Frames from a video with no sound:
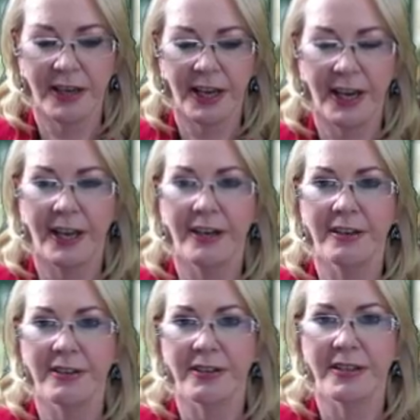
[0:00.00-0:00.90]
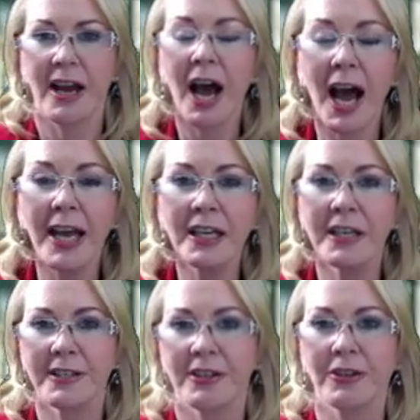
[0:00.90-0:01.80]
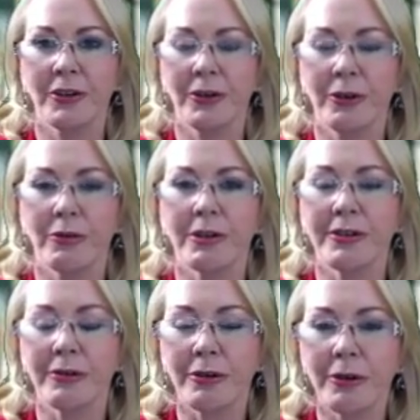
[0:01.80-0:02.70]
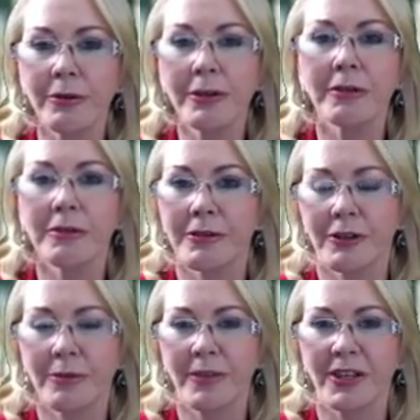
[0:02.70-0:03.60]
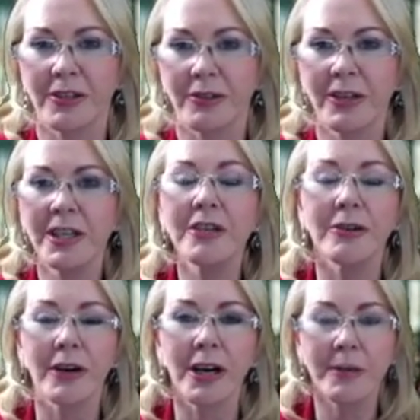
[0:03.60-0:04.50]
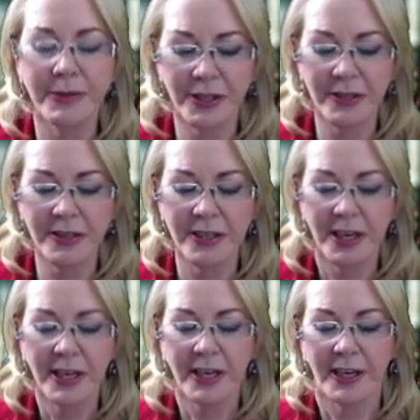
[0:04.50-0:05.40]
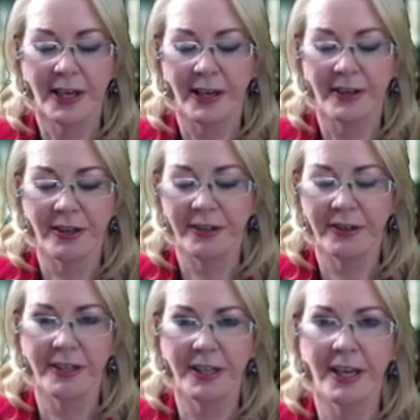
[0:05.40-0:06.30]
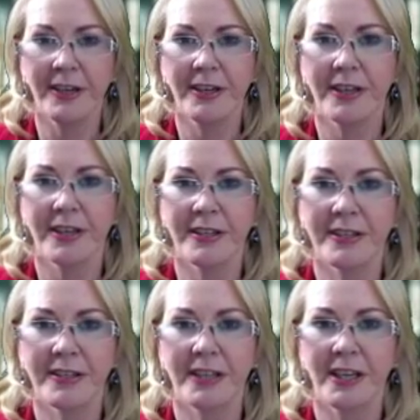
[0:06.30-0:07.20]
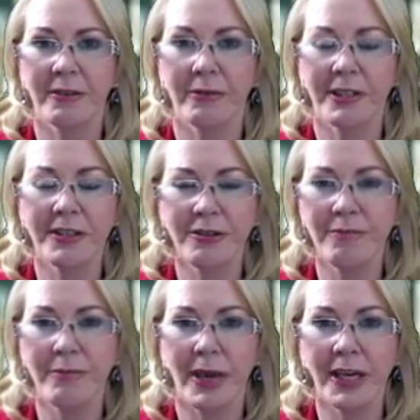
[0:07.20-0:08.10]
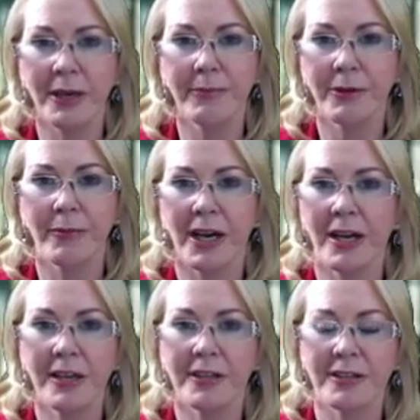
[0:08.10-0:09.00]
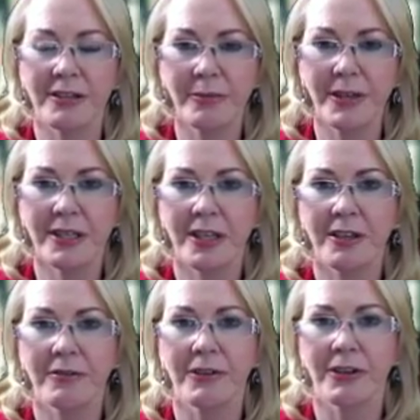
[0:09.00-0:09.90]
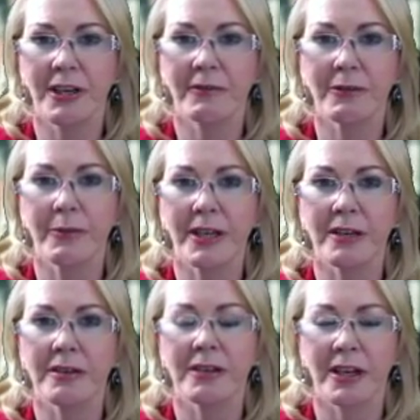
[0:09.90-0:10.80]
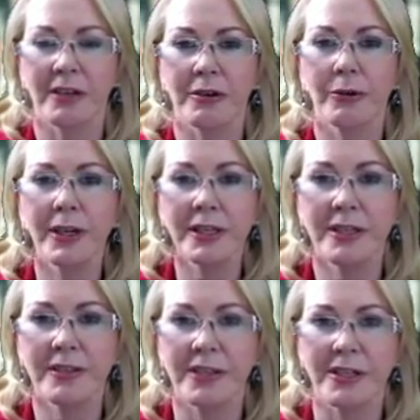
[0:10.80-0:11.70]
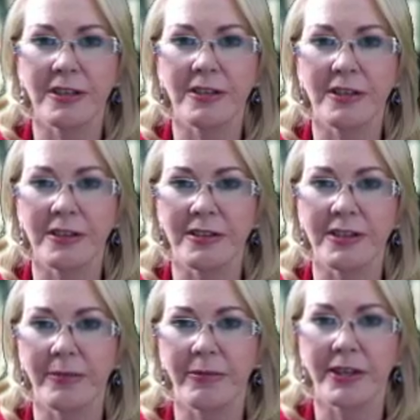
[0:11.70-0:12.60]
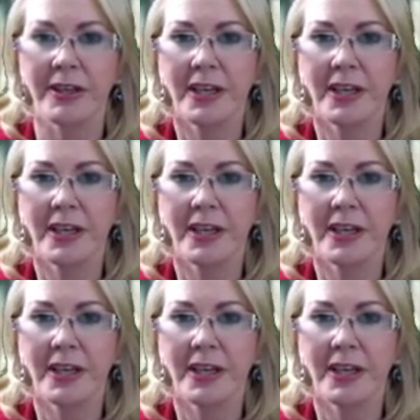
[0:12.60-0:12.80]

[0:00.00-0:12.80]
can just highlight to you what you could or should be doing, your options. And then it's like once you make up your mind, it's almost like you're going to have to make it a quick decision on something.